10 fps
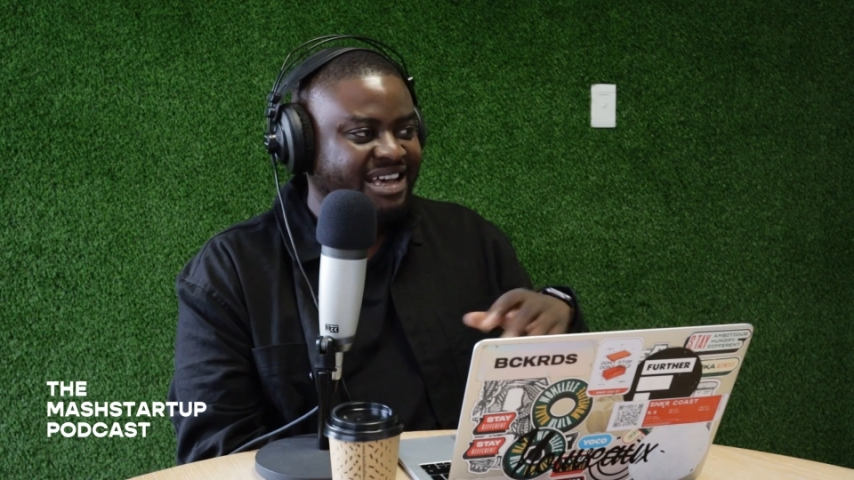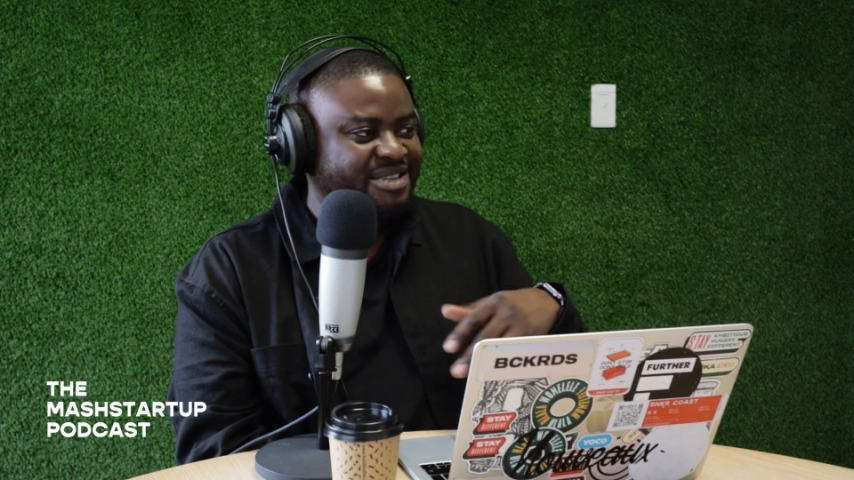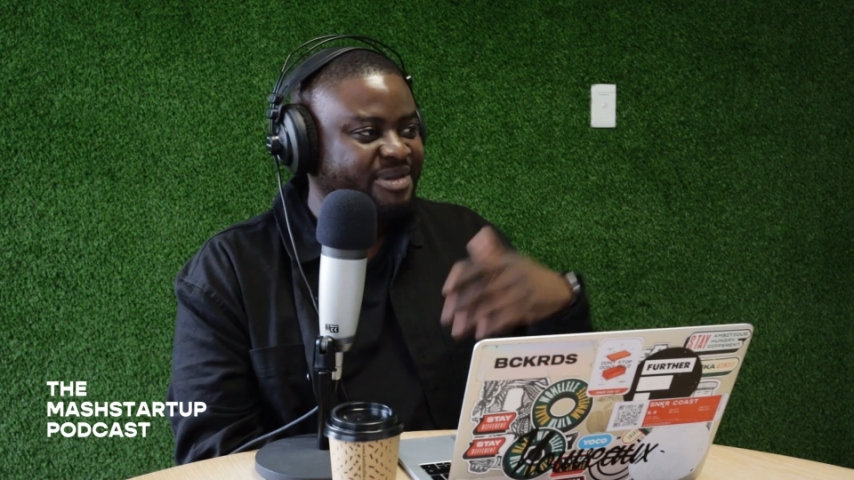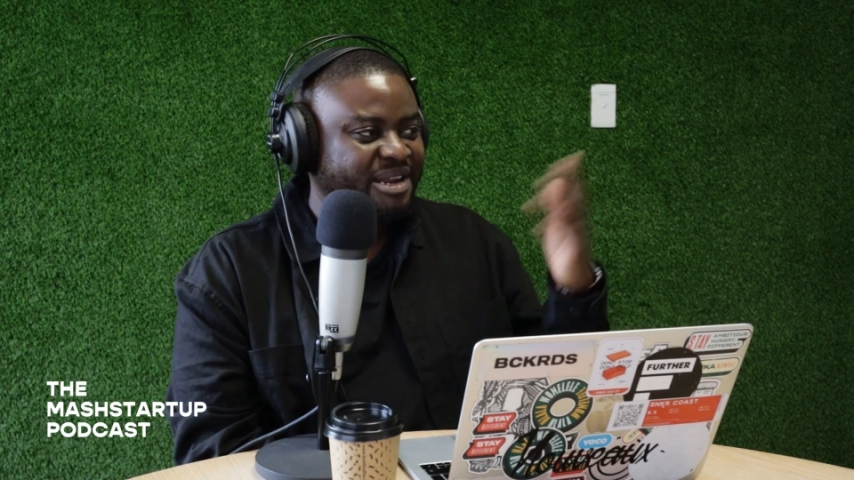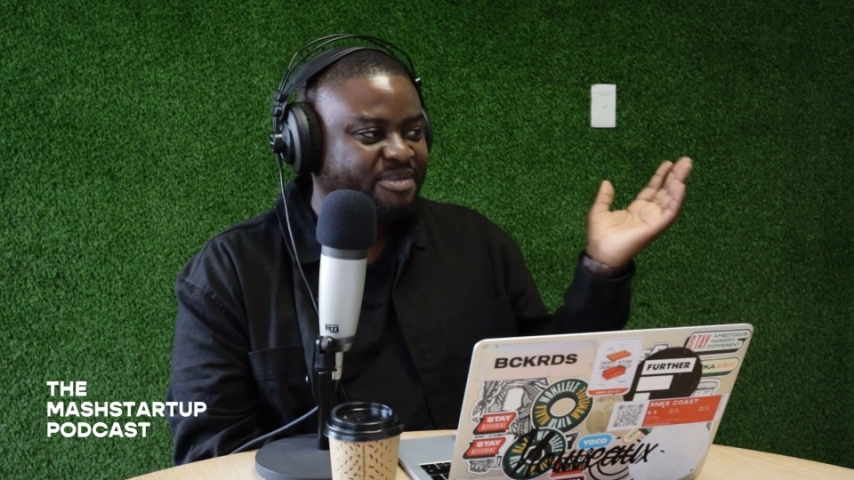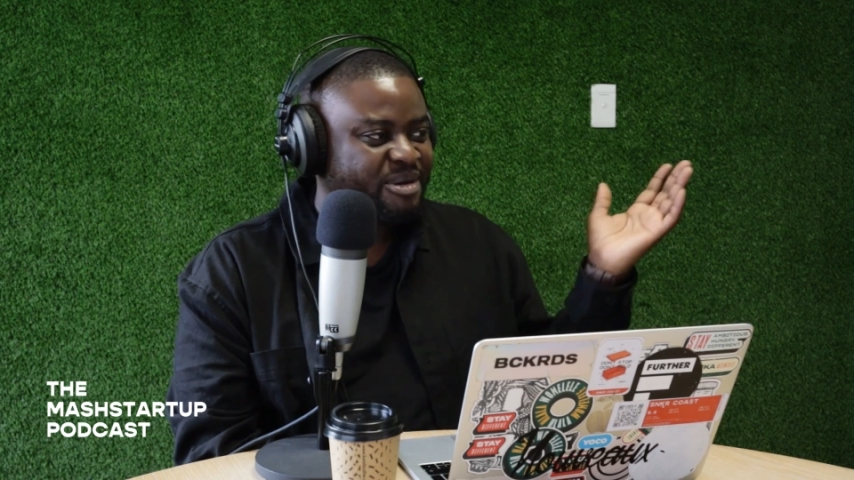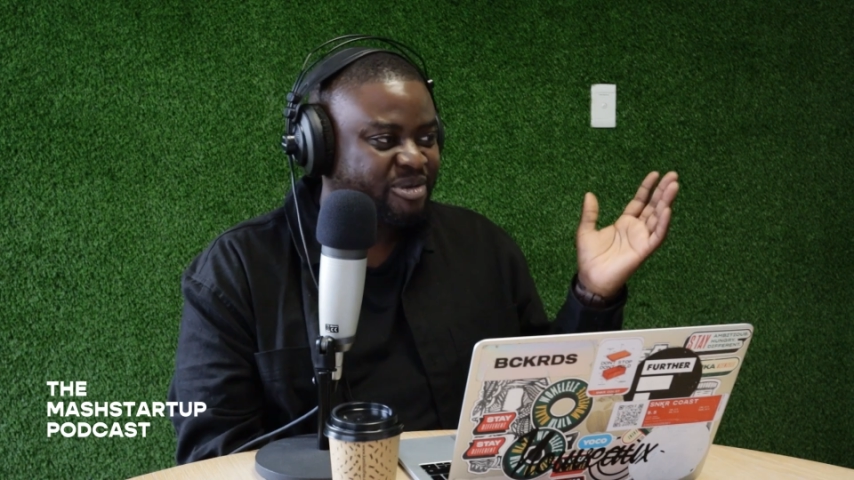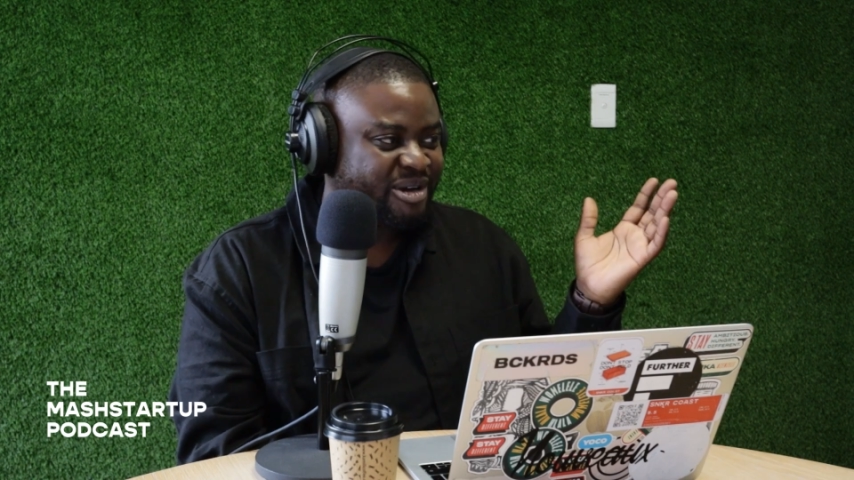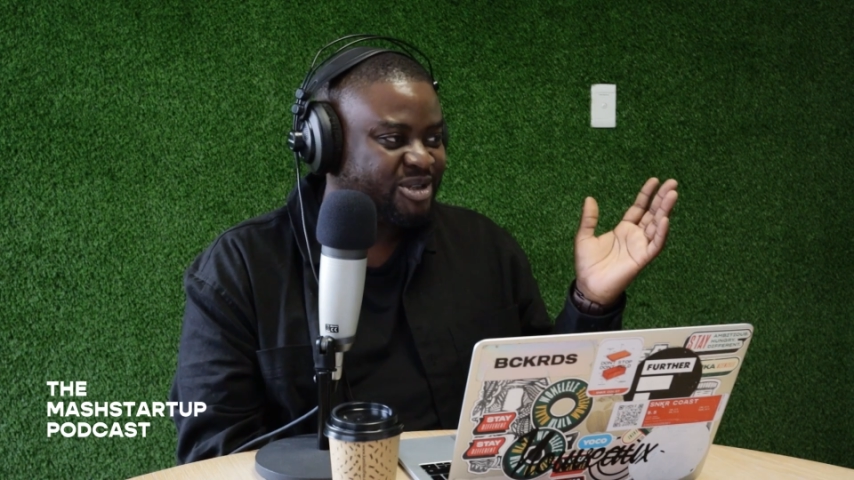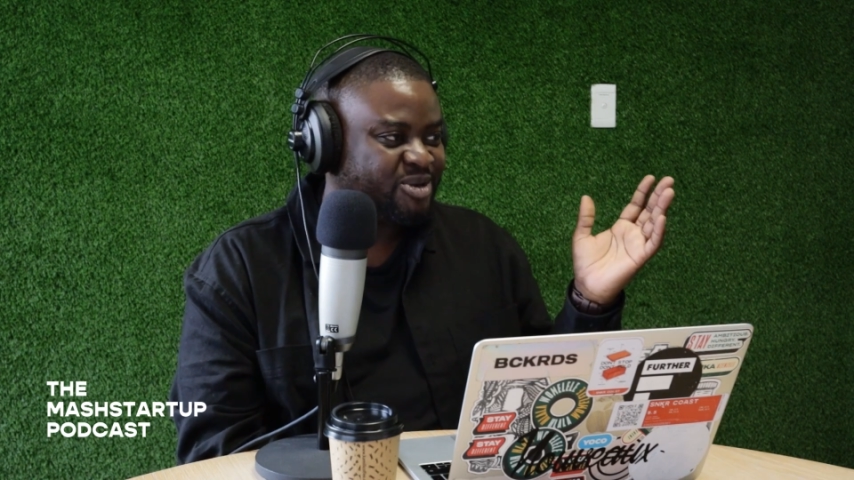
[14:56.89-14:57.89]
as many
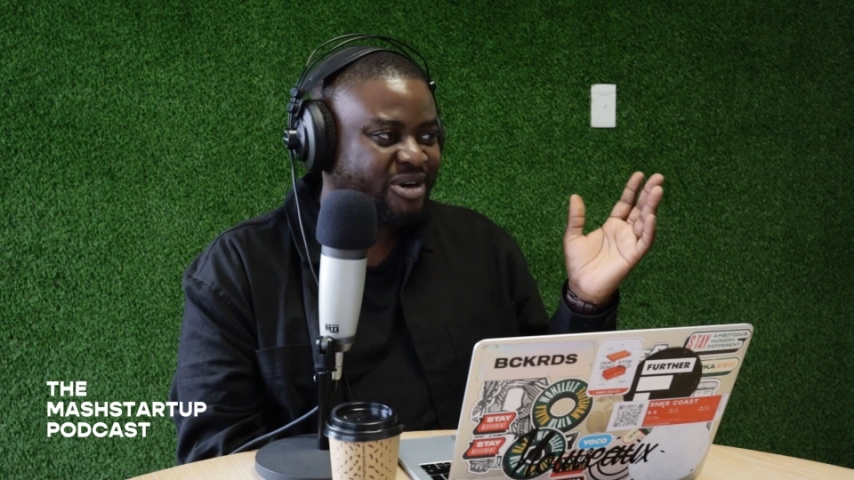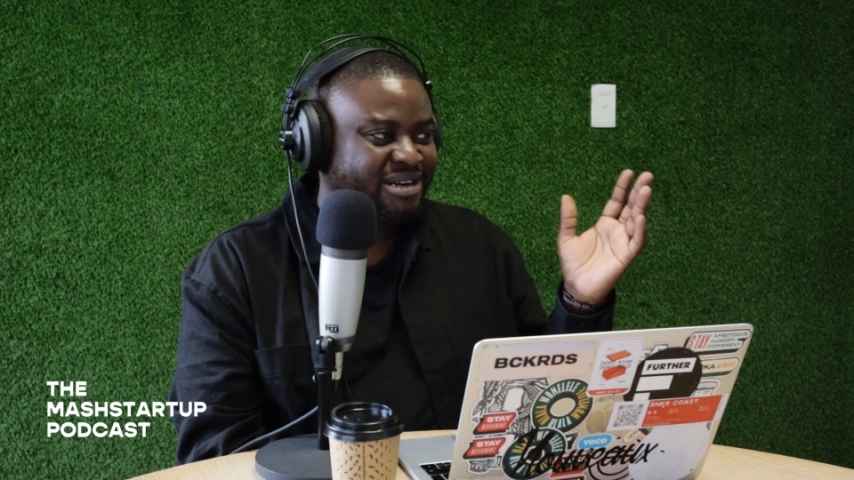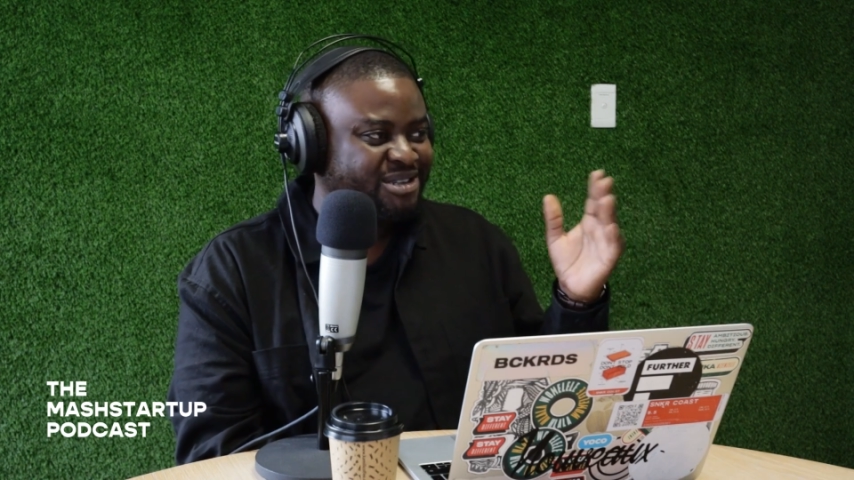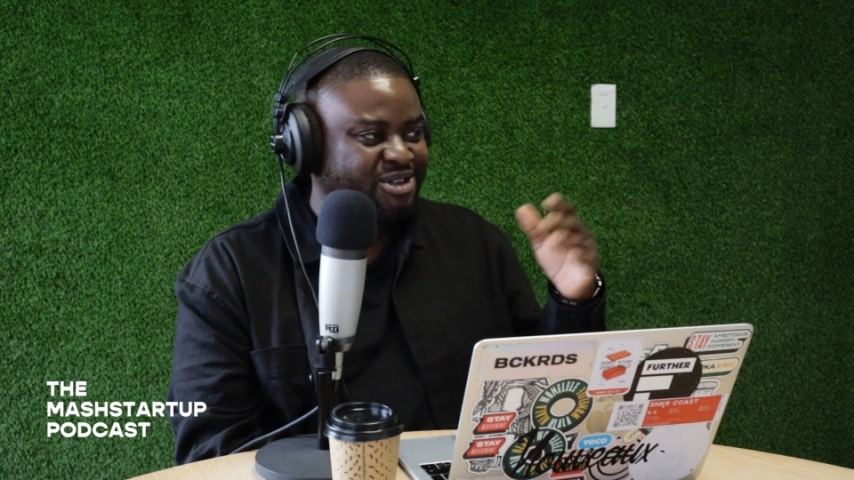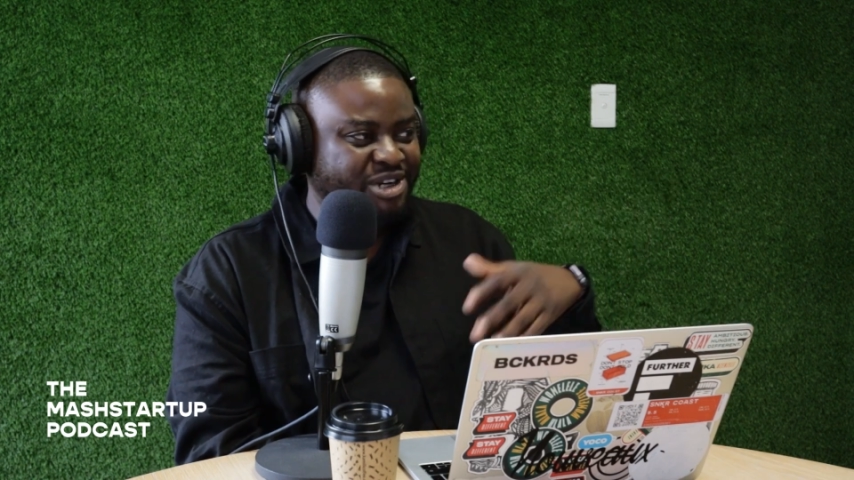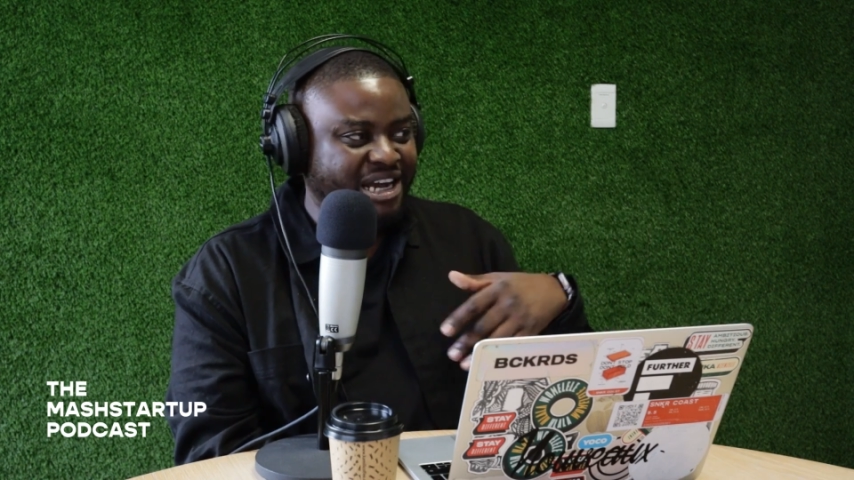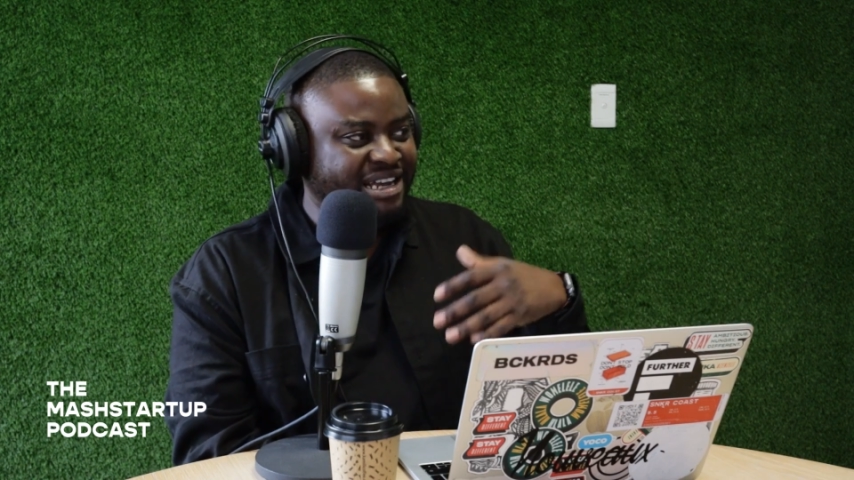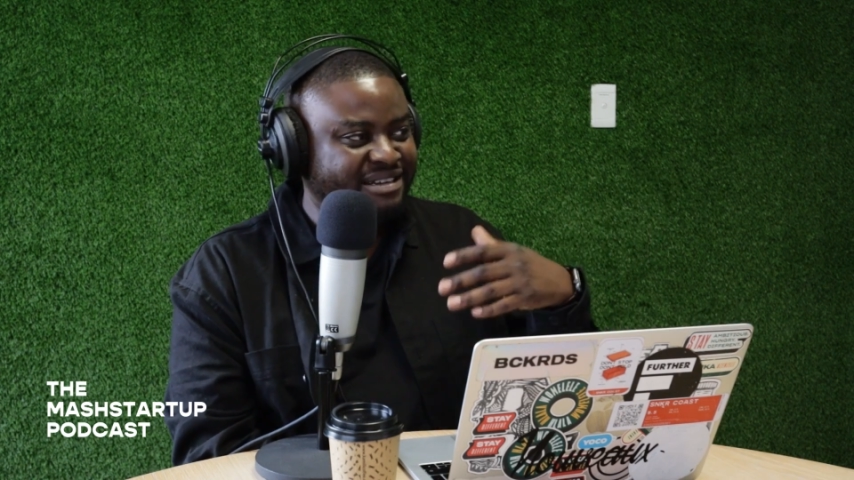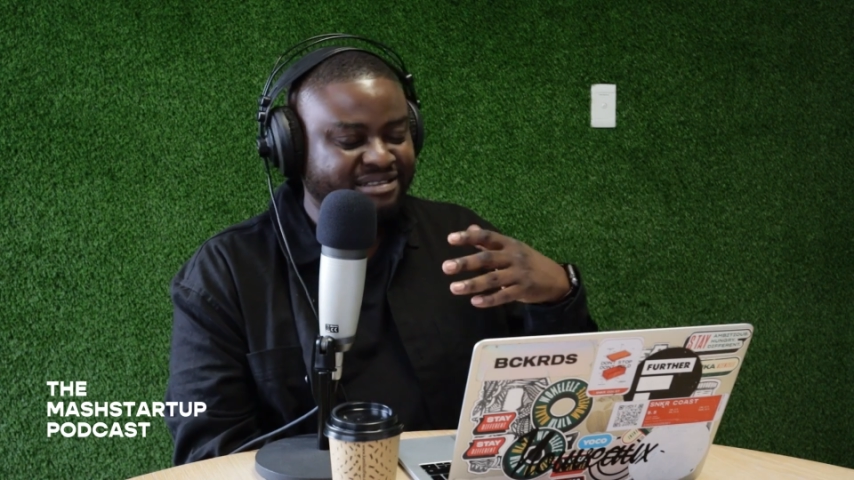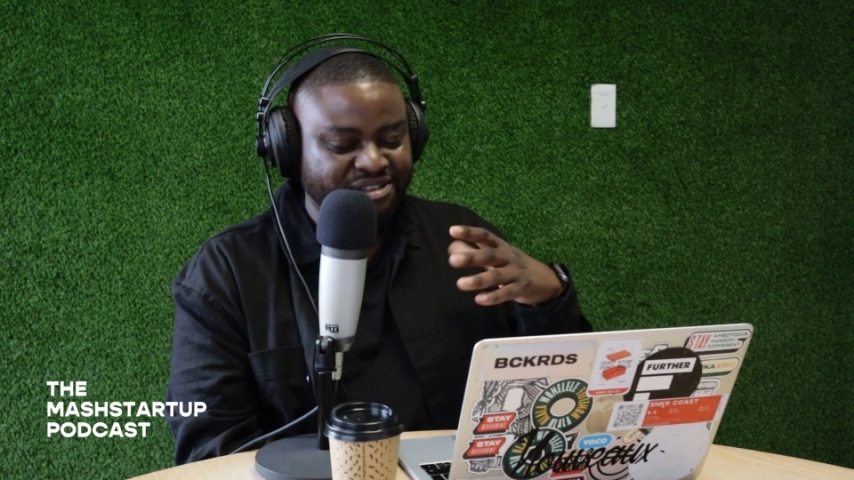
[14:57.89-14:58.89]
people as you want to try
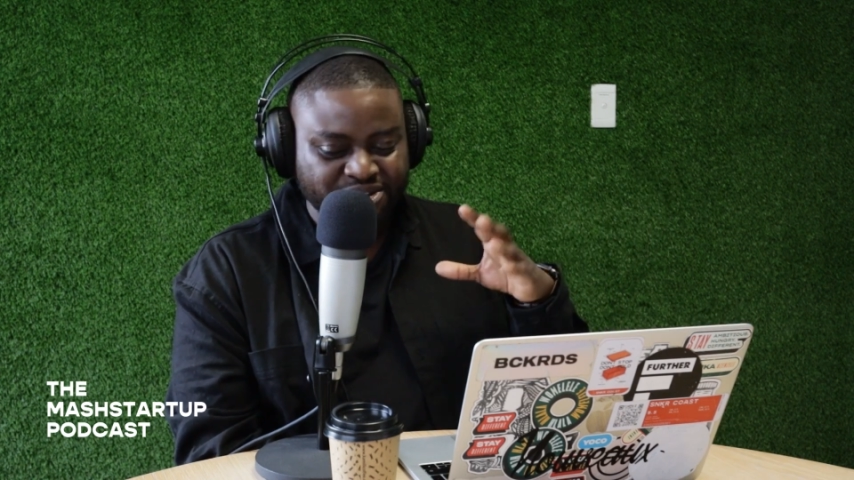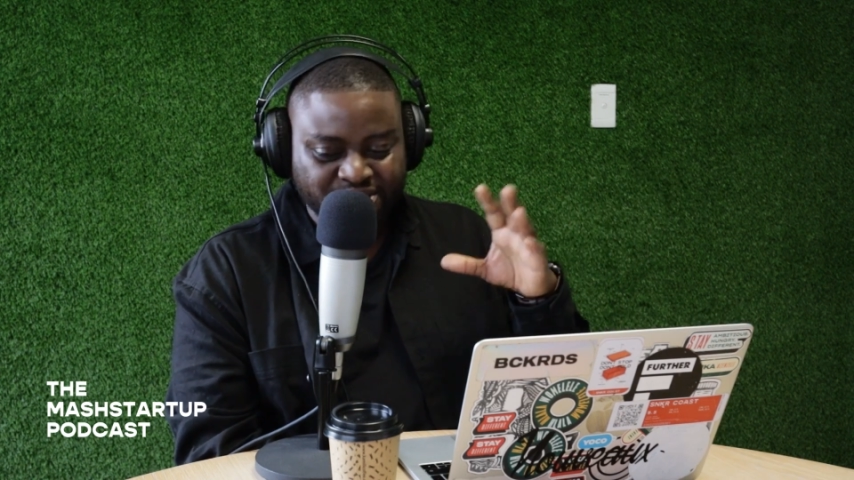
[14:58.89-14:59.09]
and,